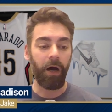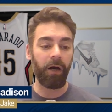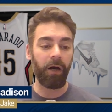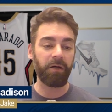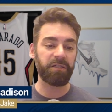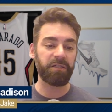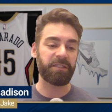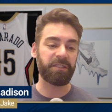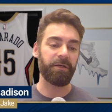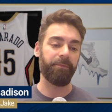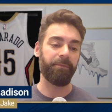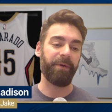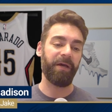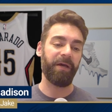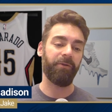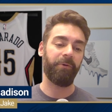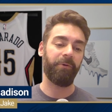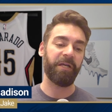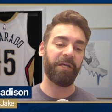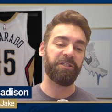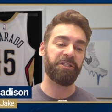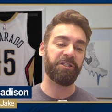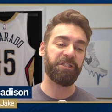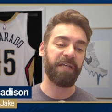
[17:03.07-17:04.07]
Also, by the
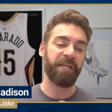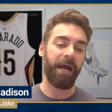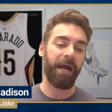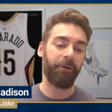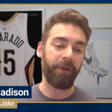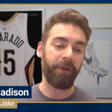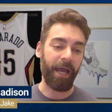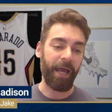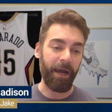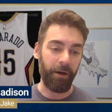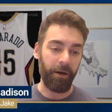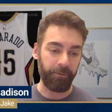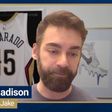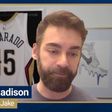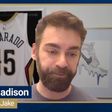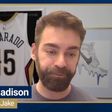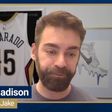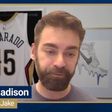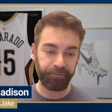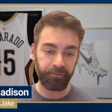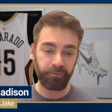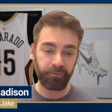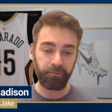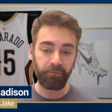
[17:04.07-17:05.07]
way, shout out
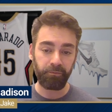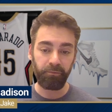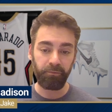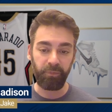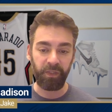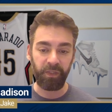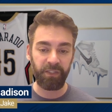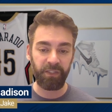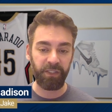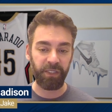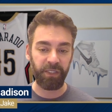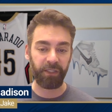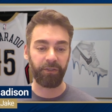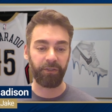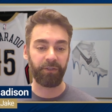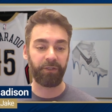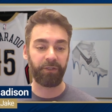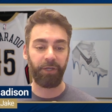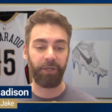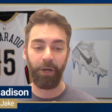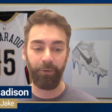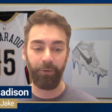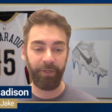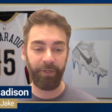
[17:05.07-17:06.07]
to
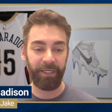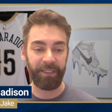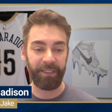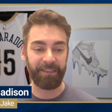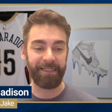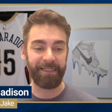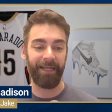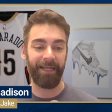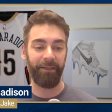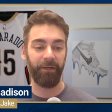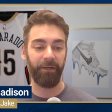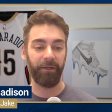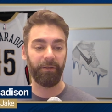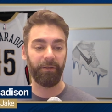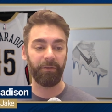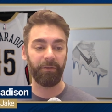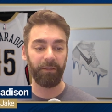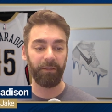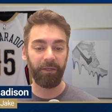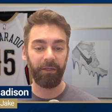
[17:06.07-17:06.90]
Cody Zeller.